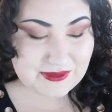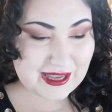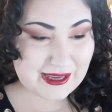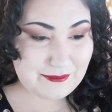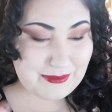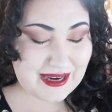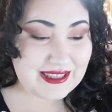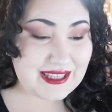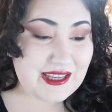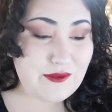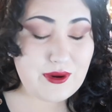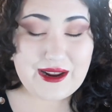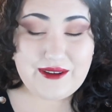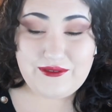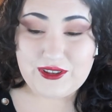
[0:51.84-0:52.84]
And mainly
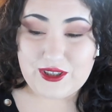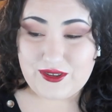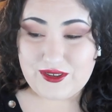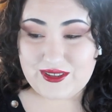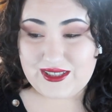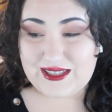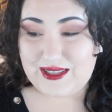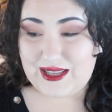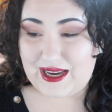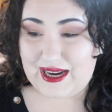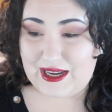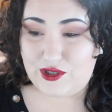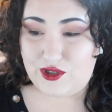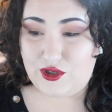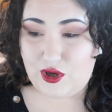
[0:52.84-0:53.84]
what I've learned is that
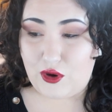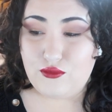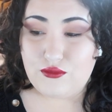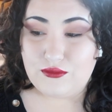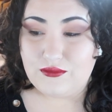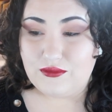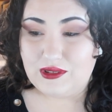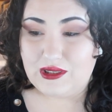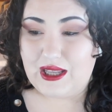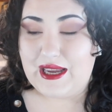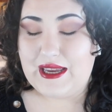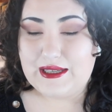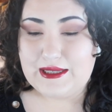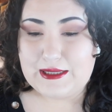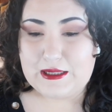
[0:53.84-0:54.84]
I don't
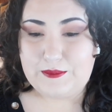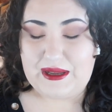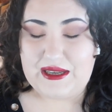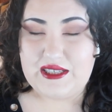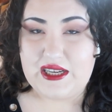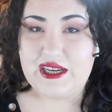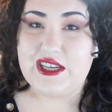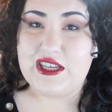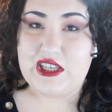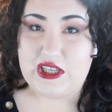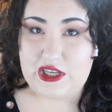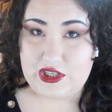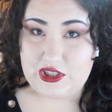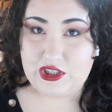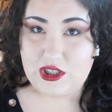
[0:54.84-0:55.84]
like spending a
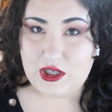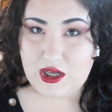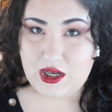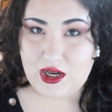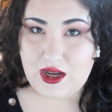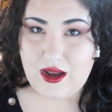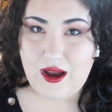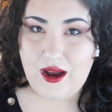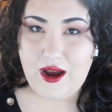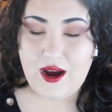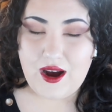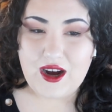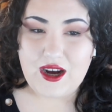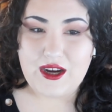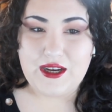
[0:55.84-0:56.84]
year
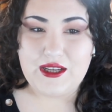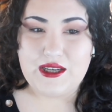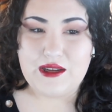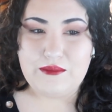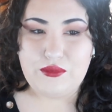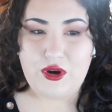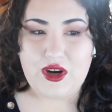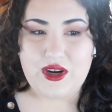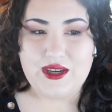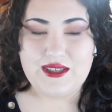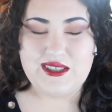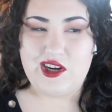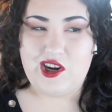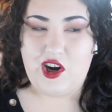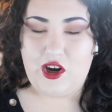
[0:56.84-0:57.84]
on
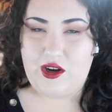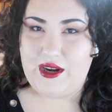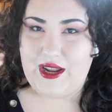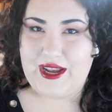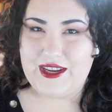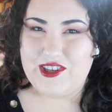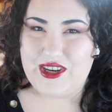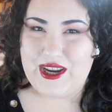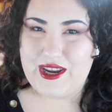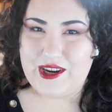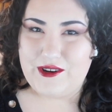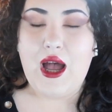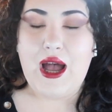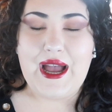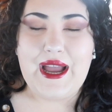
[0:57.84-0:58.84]
products that aren't
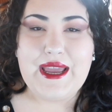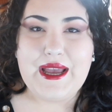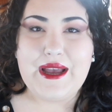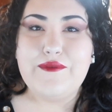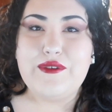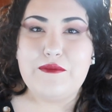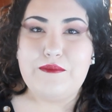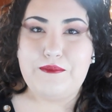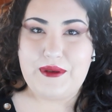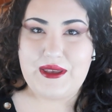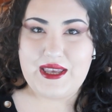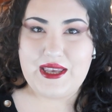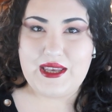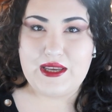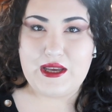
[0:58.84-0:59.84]
eyeshadow. I have a
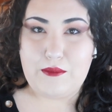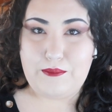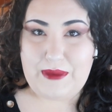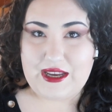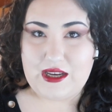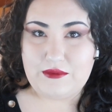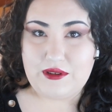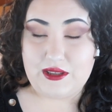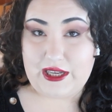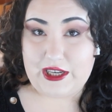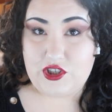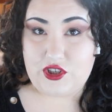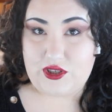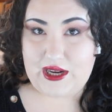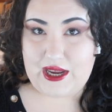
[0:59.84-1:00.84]
big makeup
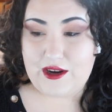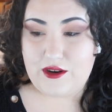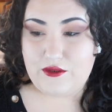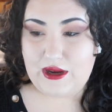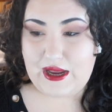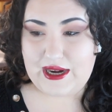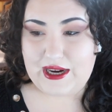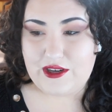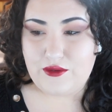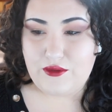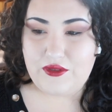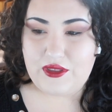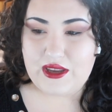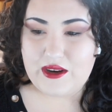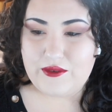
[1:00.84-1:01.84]
collection now, and I
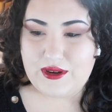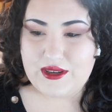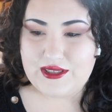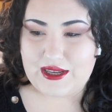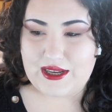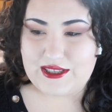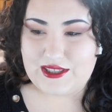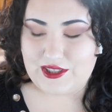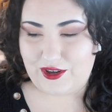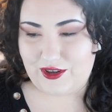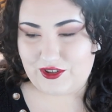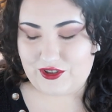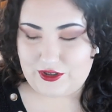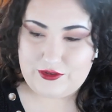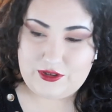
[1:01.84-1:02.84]
don't think it was as
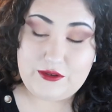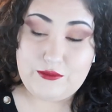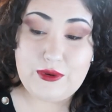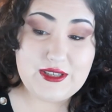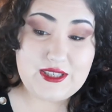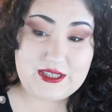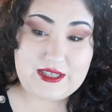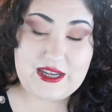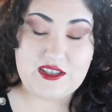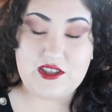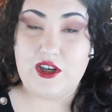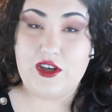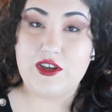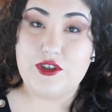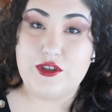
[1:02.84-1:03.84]
large, well, it wasn't as
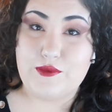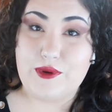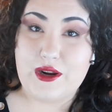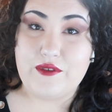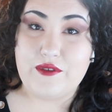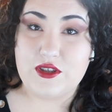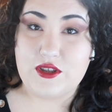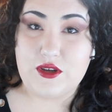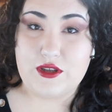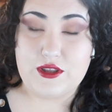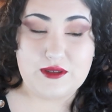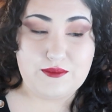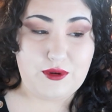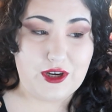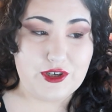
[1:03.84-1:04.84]
large as first started
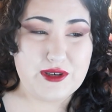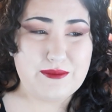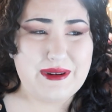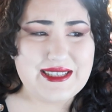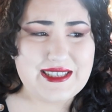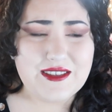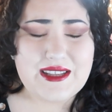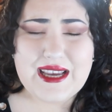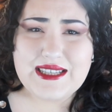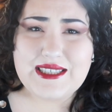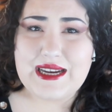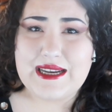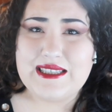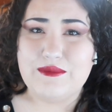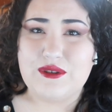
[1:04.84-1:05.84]
this project, but I still had a
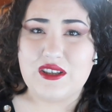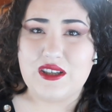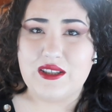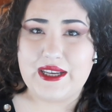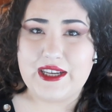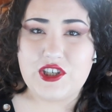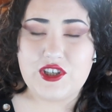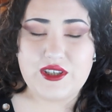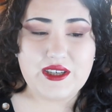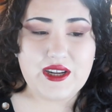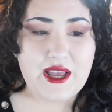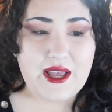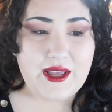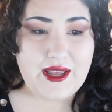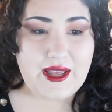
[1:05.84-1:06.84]
sizable collection.
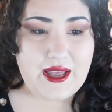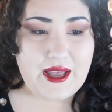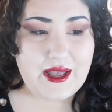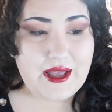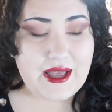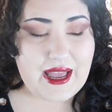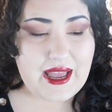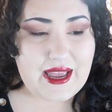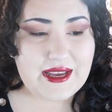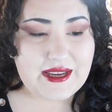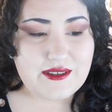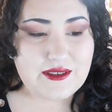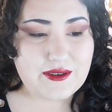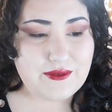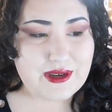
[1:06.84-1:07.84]

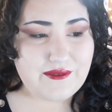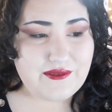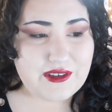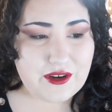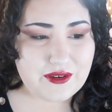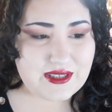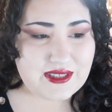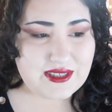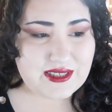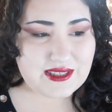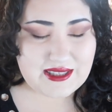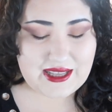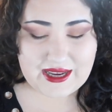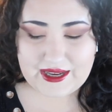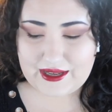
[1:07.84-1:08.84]
And what I've noticed
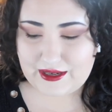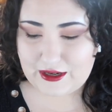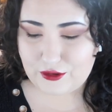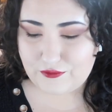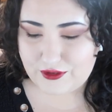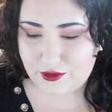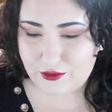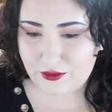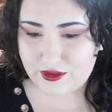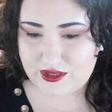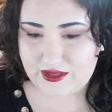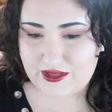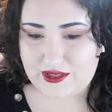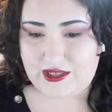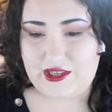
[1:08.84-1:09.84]
is that over the course
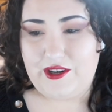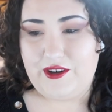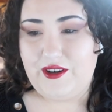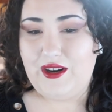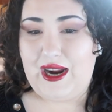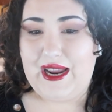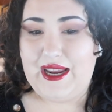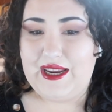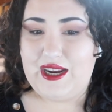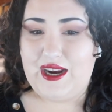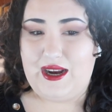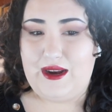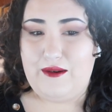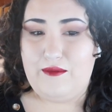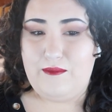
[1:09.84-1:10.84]
of this year, I
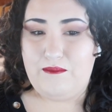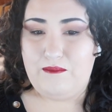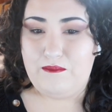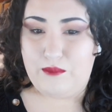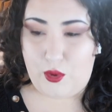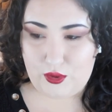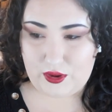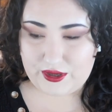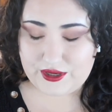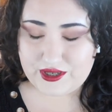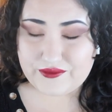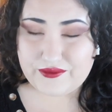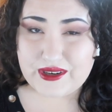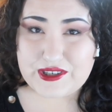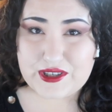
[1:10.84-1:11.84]
got bored
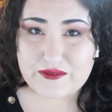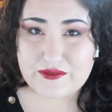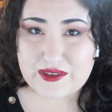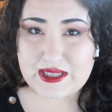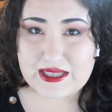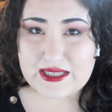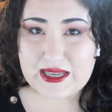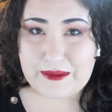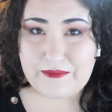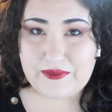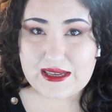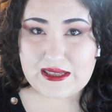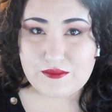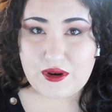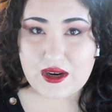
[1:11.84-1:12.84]
of reaching for these same
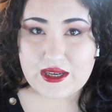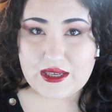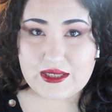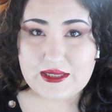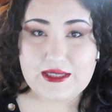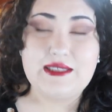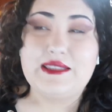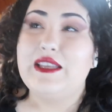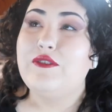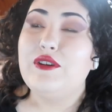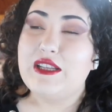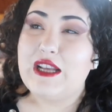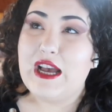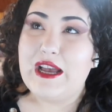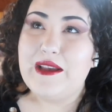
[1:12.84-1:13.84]
face products, because there
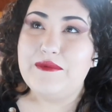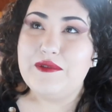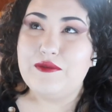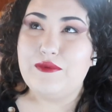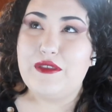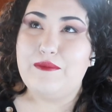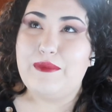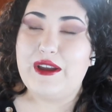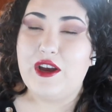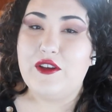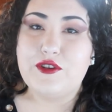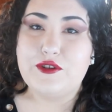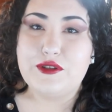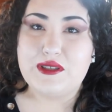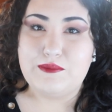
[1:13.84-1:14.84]
were times with my
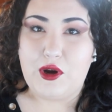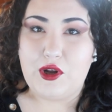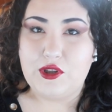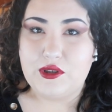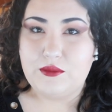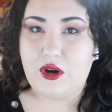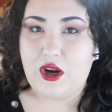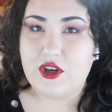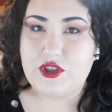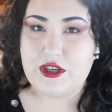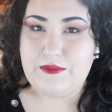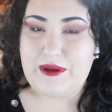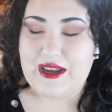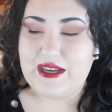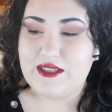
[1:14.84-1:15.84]
other smaller
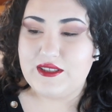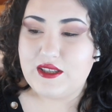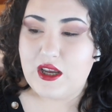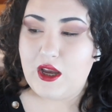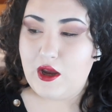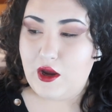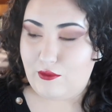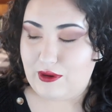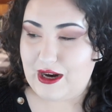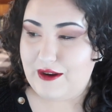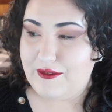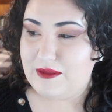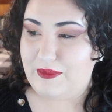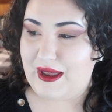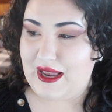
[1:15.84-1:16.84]
project pans where I
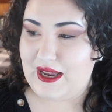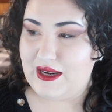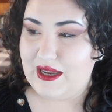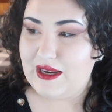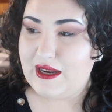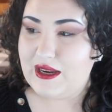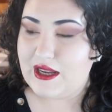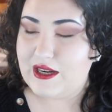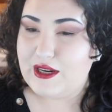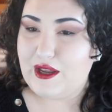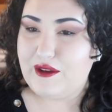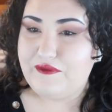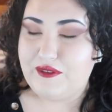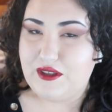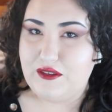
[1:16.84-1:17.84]
was panning
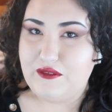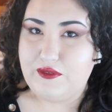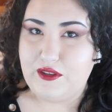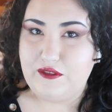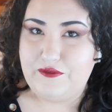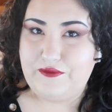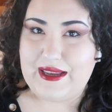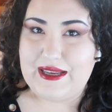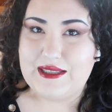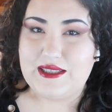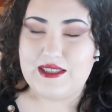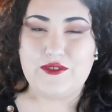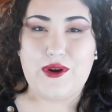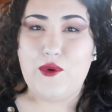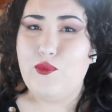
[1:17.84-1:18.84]
enough for a full face,
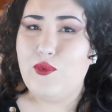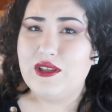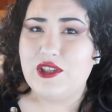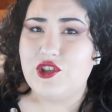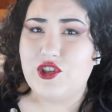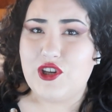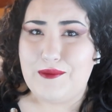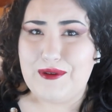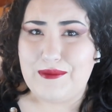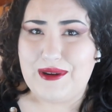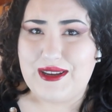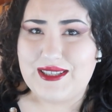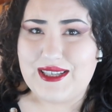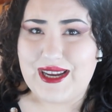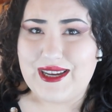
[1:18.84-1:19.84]
and so I wasn't shopping
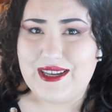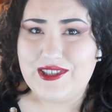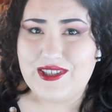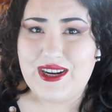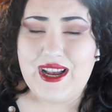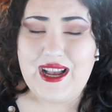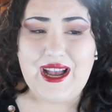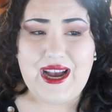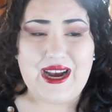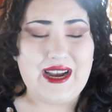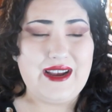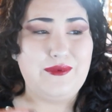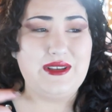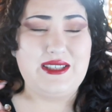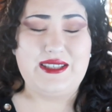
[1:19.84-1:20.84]
my stash.
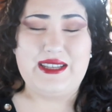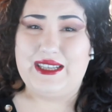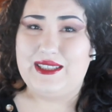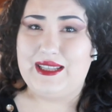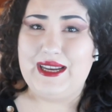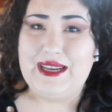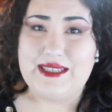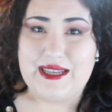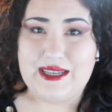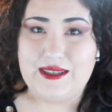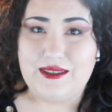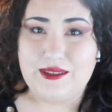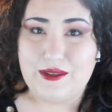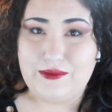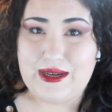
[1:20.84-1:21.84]
I was neglecting
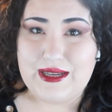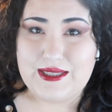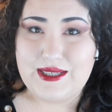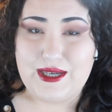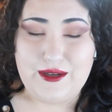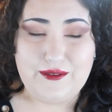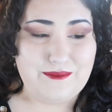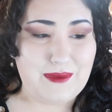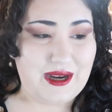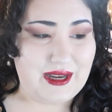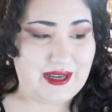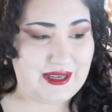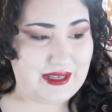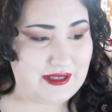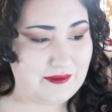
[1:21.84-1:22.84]
the rest of
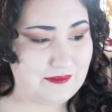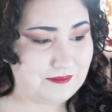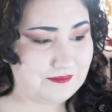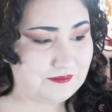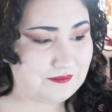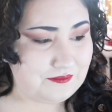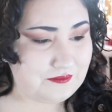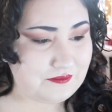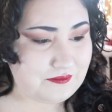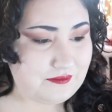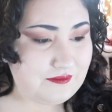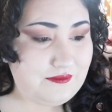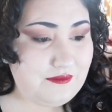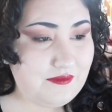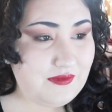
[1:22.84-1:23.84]
my
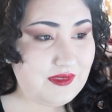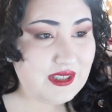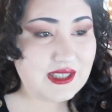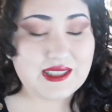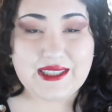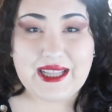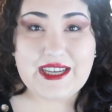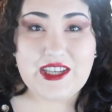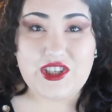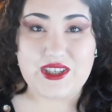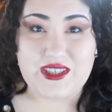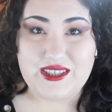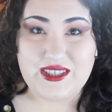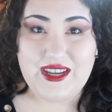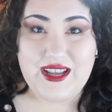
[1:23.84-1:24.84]

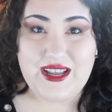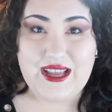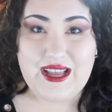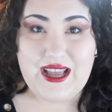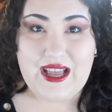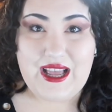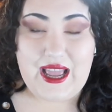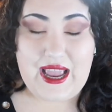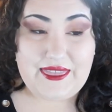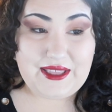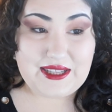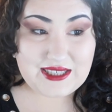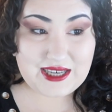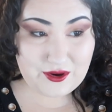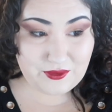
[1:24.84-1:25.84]
collection. And
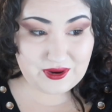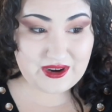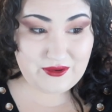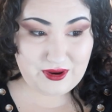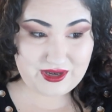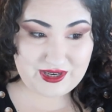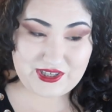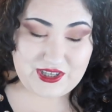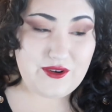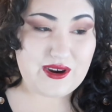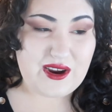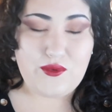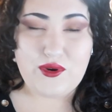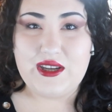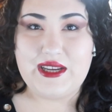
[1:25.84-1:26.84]
that's not what I want to do.
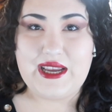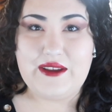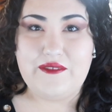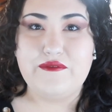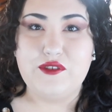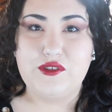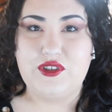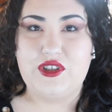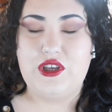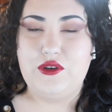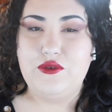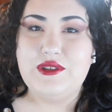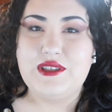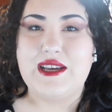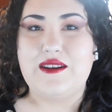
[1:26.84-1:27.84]
I want to get full
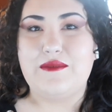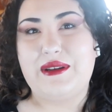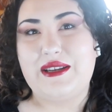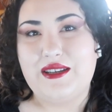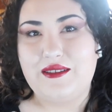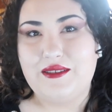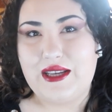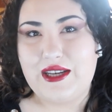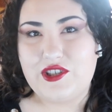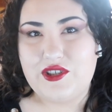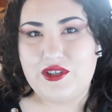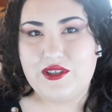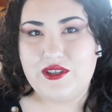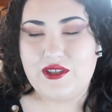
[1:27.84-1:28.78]
use out of my collection.